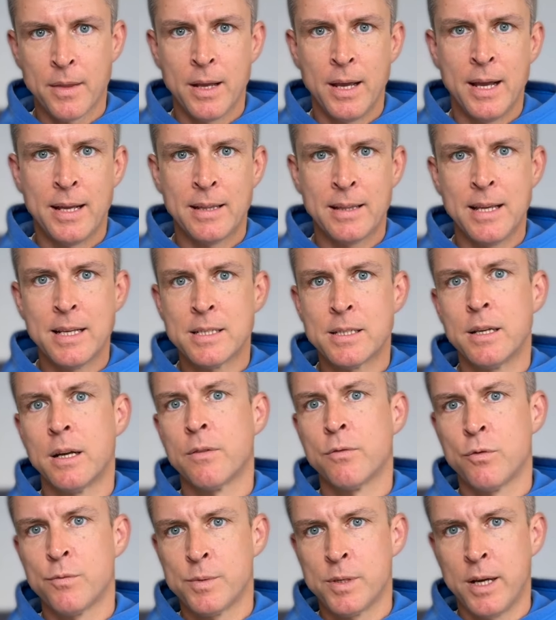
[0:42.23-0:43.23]
And let's start
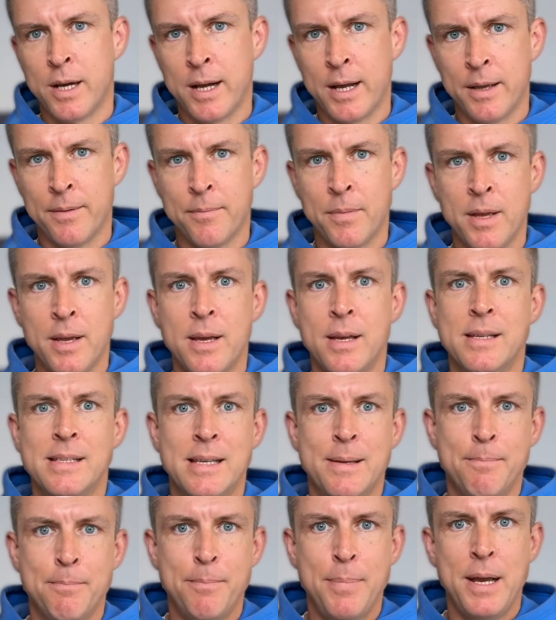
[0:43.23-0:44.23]
from the eye,
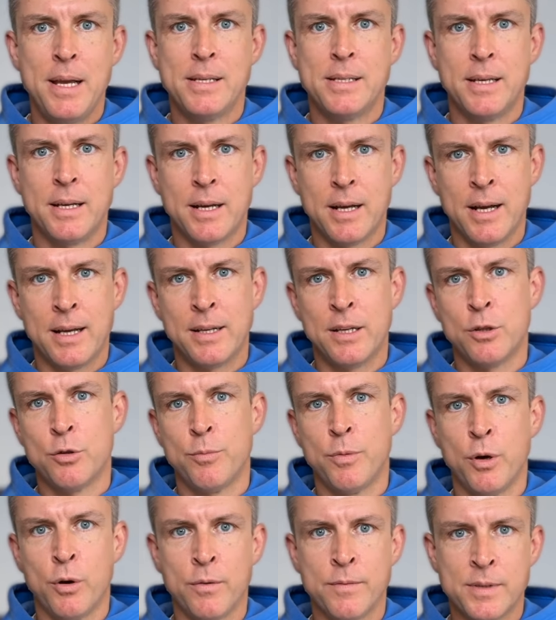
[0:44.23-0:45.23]
the basic
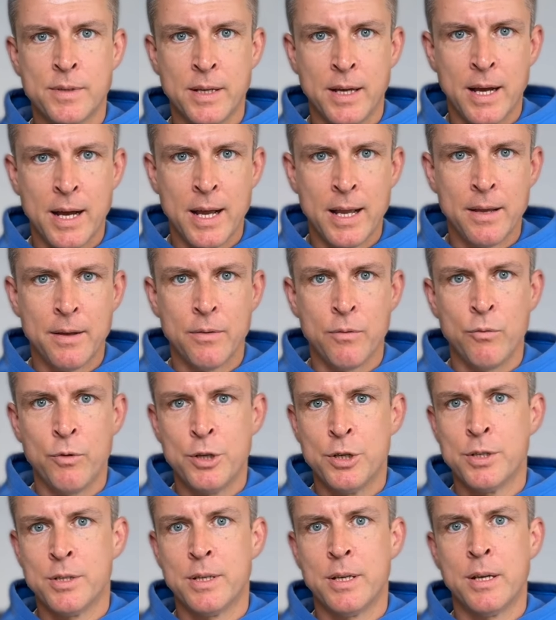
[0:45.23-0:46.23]
anatomy of the eye, which
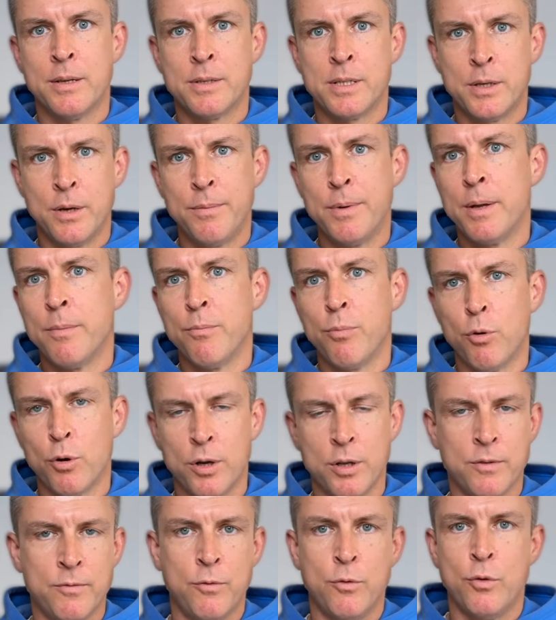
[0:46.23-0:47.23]
is extremely
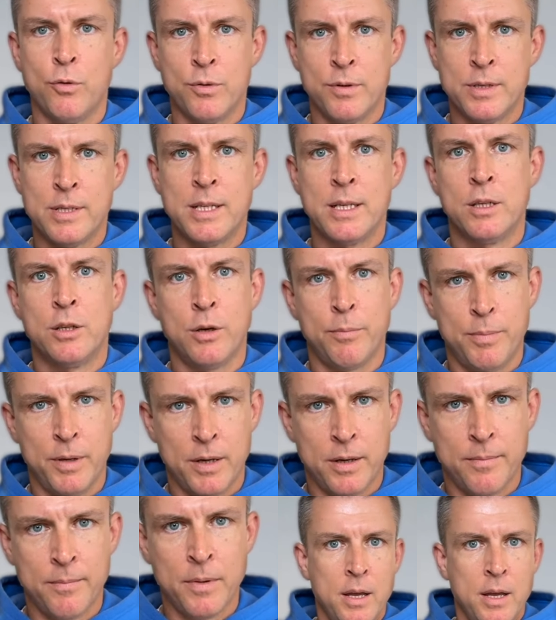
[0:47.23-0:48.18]
important for that topic.